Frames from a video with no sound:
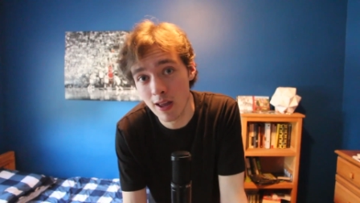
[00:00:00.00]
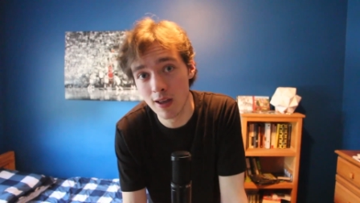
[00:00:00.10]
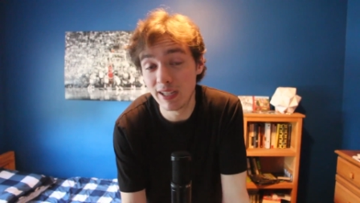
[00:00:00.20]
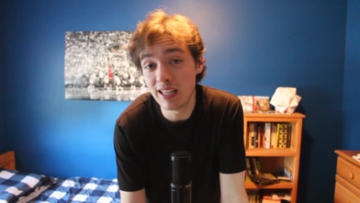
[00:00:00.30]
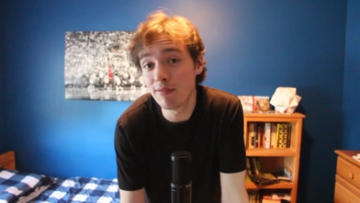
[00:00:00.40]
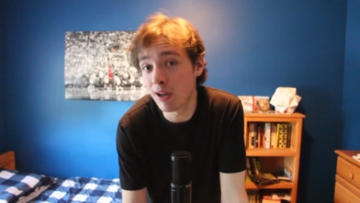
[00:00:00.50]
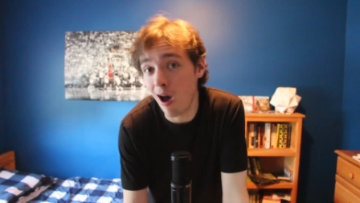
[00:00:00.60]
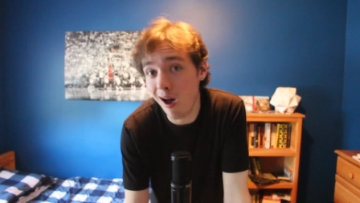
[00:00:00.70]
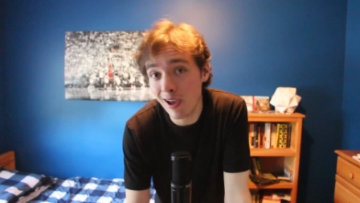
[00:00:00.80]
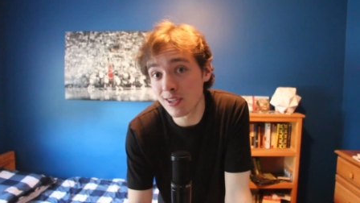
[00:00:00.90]
But even
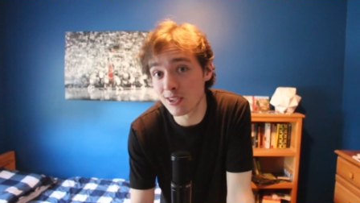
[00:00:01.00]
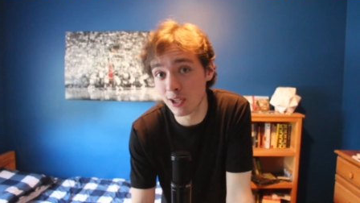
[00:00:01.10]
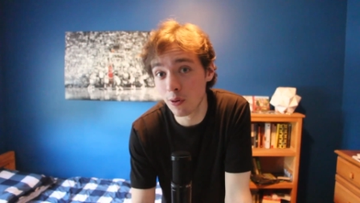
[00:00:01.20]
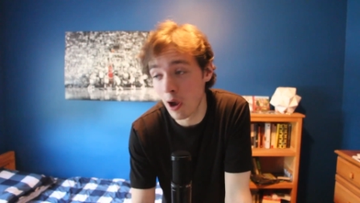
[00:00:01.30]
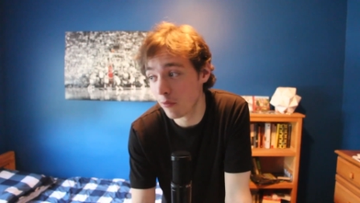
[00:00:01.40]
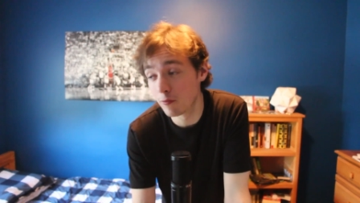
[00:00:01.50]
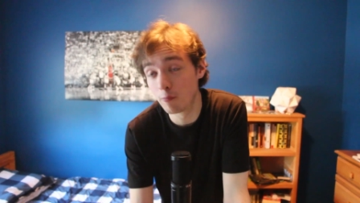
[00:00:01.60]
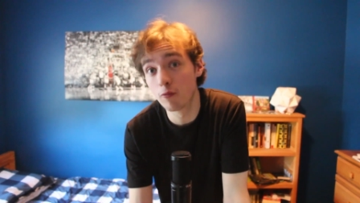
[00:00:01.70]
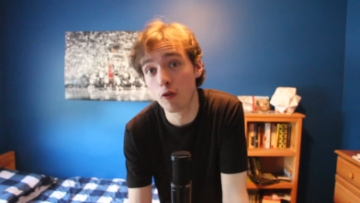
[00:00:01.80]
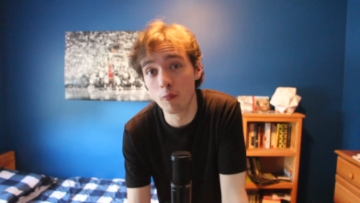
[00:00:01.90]
I sit
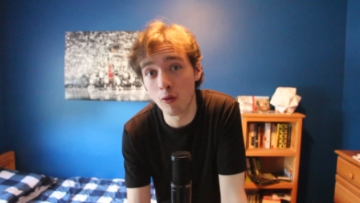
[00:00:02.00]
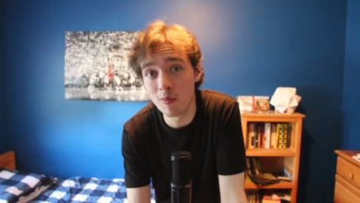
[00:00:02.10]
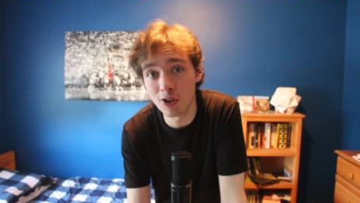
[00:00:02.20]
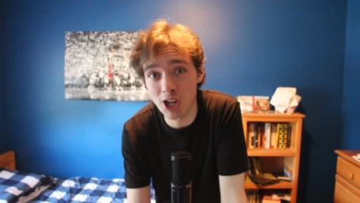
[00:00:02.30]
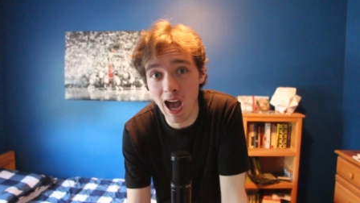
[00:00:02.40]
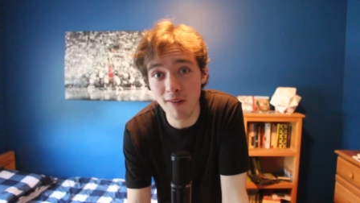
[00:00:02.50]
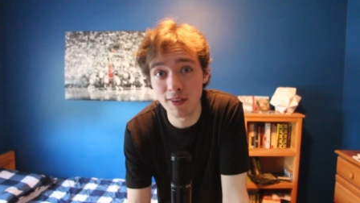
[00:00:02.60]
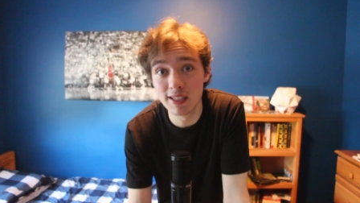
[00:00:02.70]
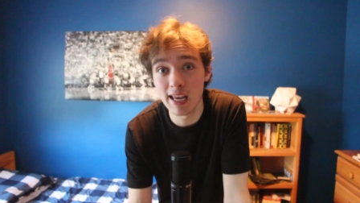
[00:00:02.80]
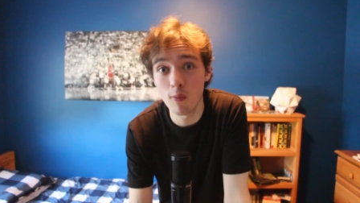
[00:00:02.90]
around for pretty much half
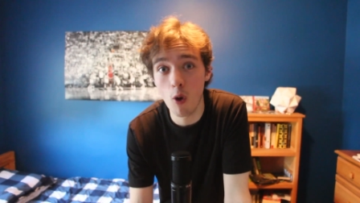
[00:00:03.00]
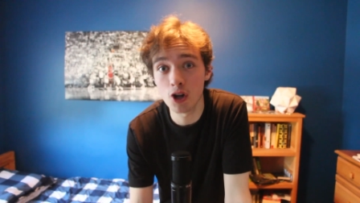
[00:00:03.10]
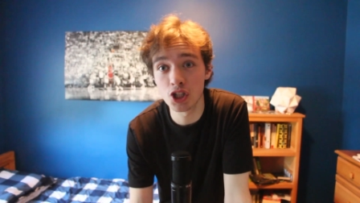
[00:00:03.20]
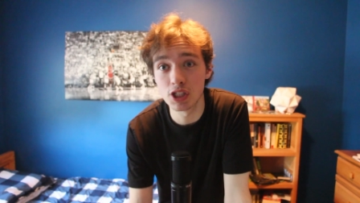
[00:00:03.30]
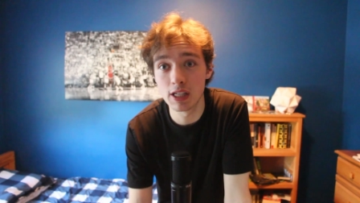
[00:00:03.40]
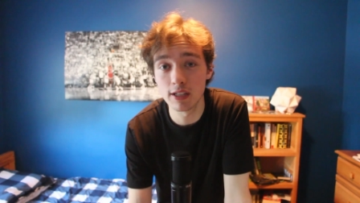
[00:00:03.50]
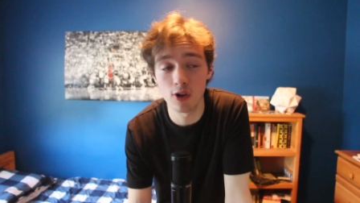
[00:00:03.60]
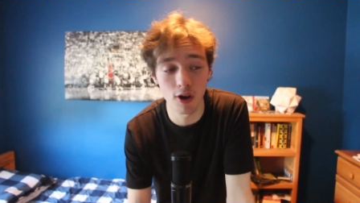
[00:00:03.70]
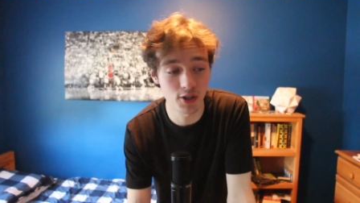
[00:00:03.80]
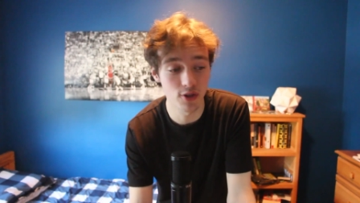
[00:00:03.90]
the day watching
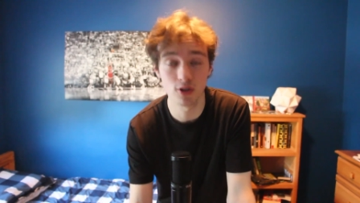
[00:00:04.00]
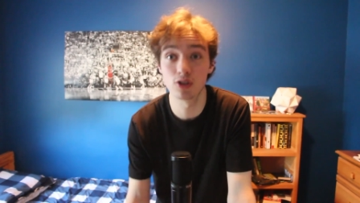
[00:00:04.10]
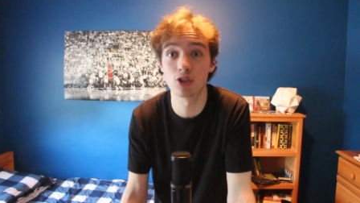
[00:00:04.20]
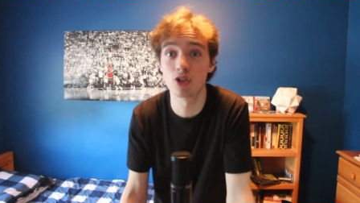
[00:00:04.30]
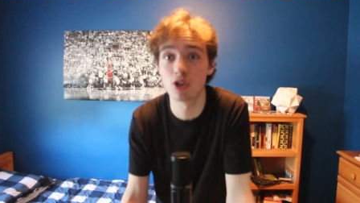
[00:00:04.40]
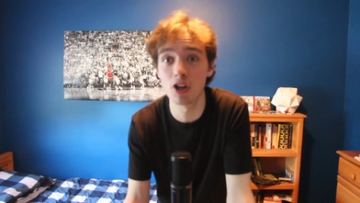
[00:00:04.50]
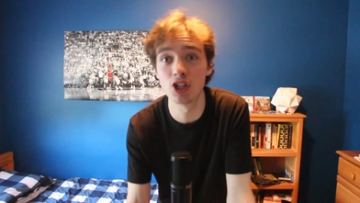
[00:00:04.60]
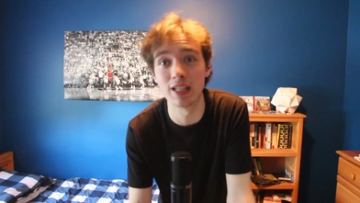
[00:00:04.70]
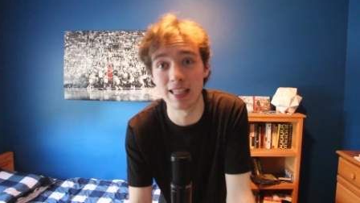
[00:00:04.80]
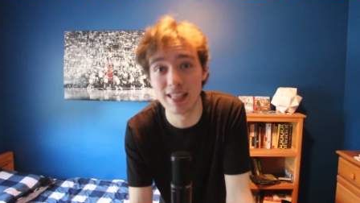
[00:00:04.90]
TikToks because they're just
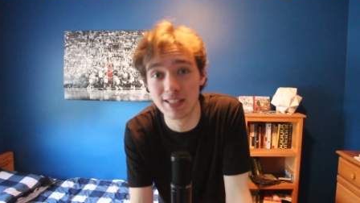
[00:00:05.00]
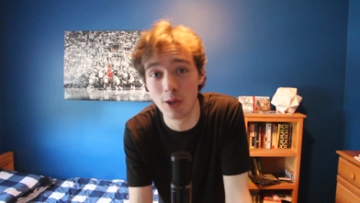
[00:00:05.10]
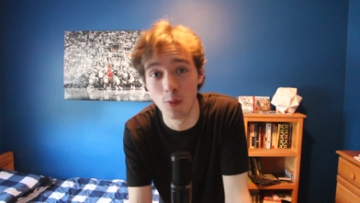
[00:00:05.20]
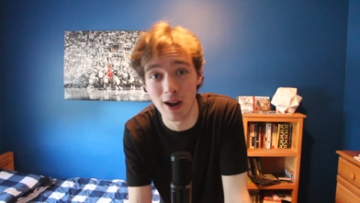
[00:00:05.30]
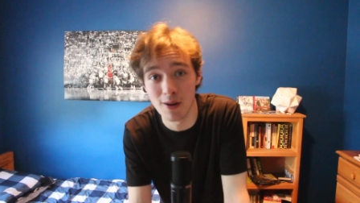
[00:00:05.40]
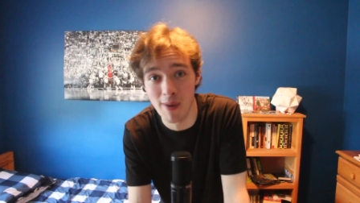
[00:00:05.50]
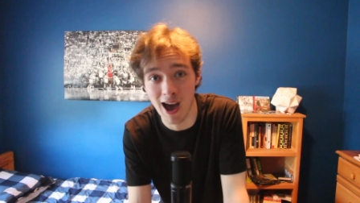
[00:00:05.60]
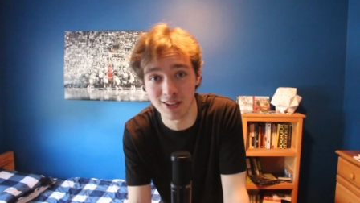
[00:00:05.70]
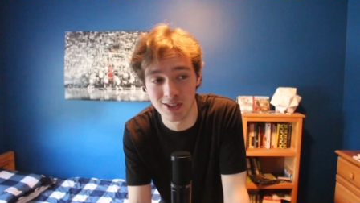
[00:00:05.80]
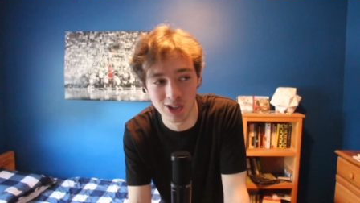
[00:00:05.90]
such an easy way to
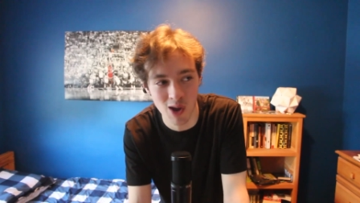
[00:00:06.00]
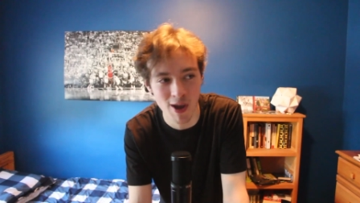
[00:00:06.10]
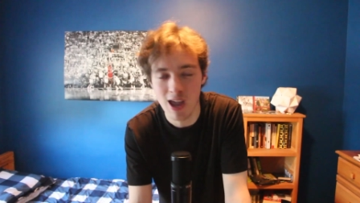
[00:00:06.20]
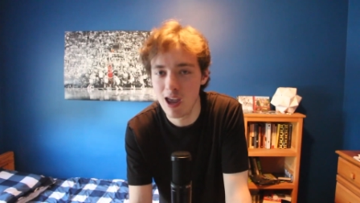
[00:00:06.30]
pass the time.